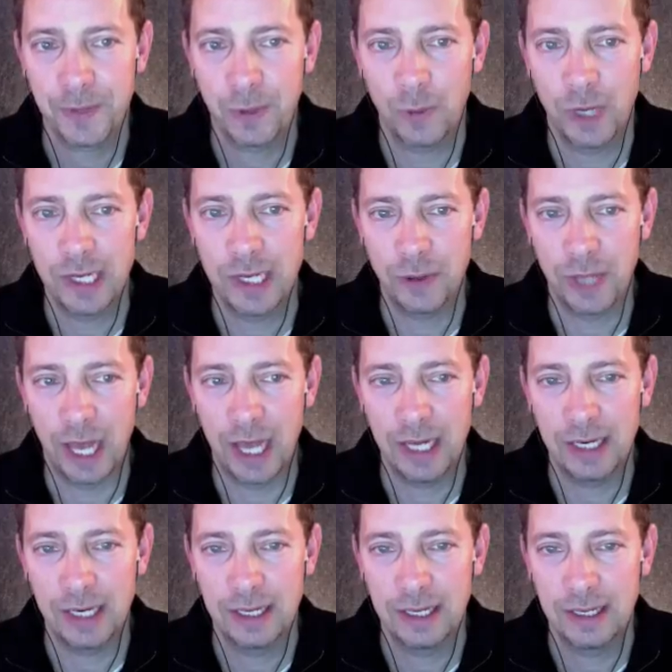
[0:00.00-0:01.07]
when I do
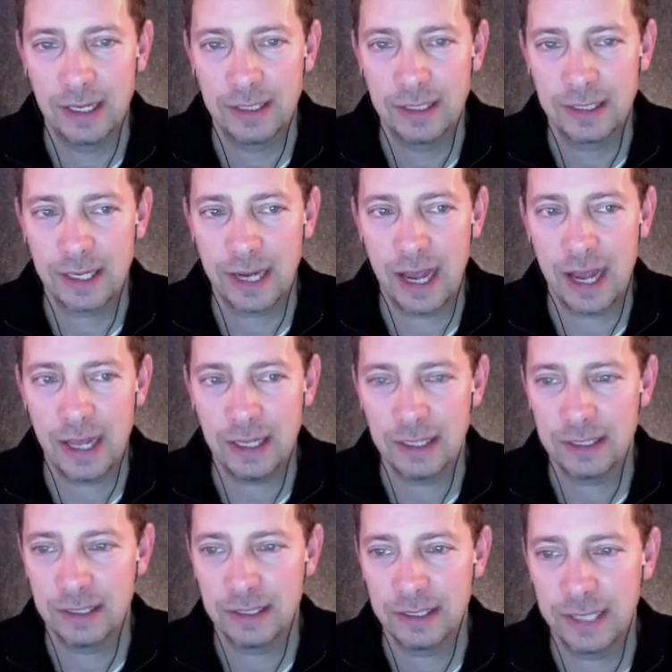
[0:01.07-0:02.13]
that, ta-da,
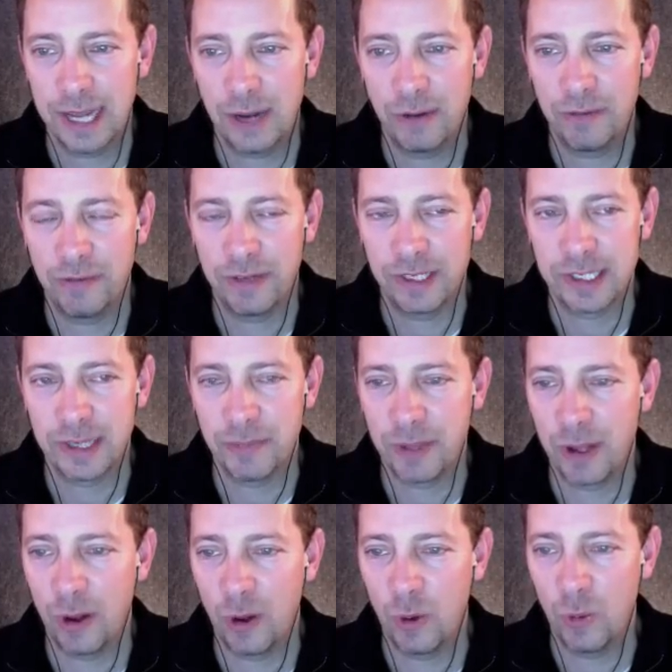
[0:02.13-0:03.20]
now it fills up
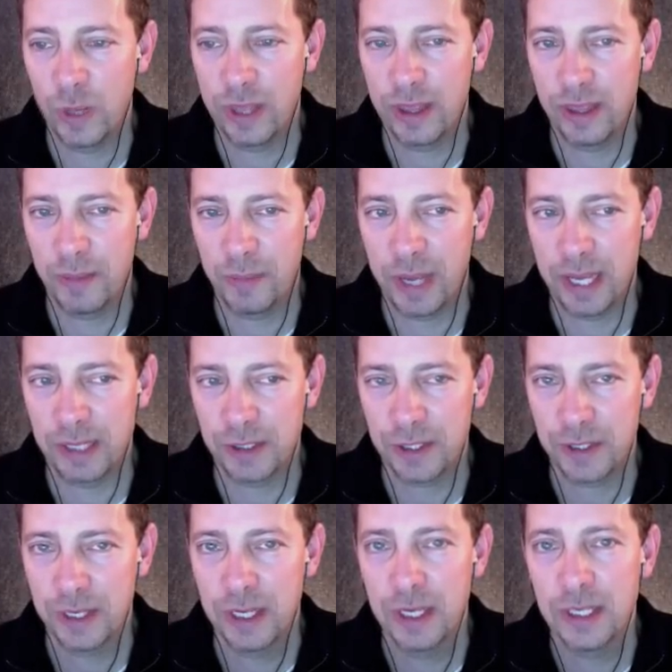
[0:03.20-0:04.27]
the whole width of the page.